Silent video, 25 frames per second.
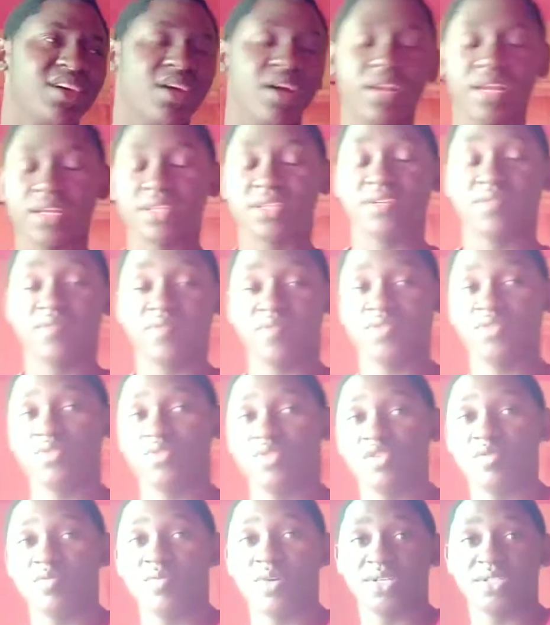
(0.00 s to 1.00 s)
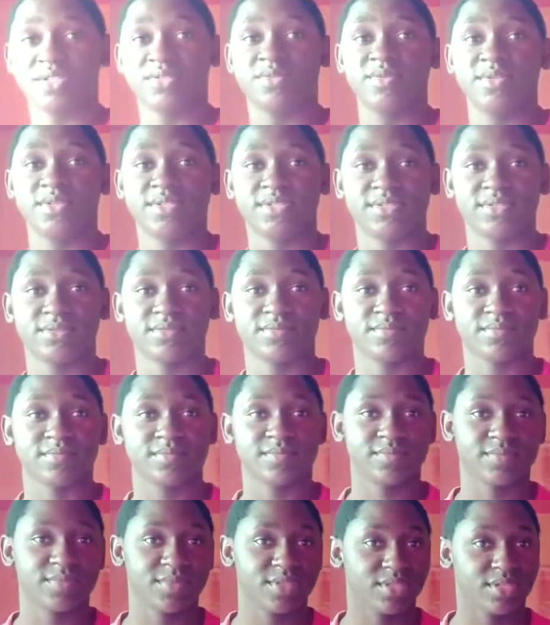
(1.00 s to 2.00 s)
a lot of YouTubers do it
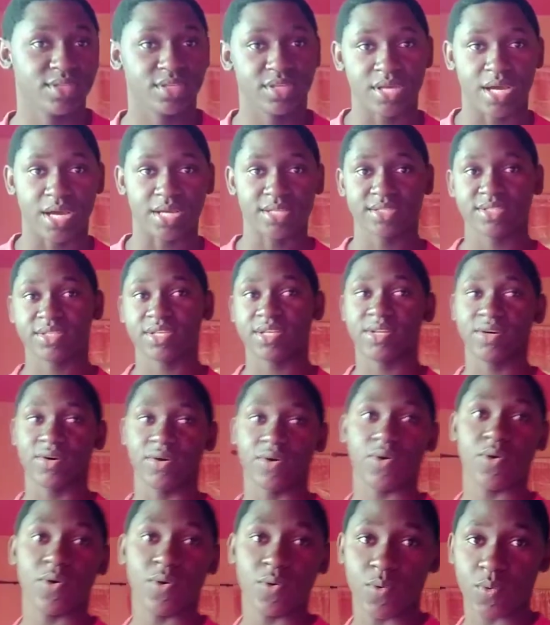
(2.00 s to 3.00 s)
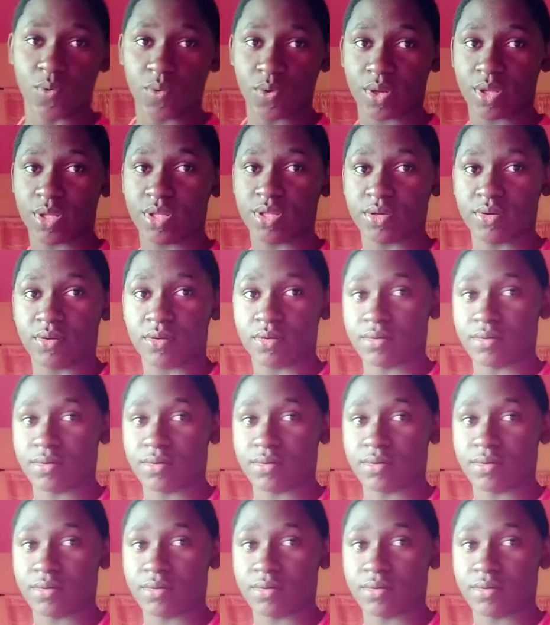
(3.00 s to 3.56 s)
and tell you, oh, it go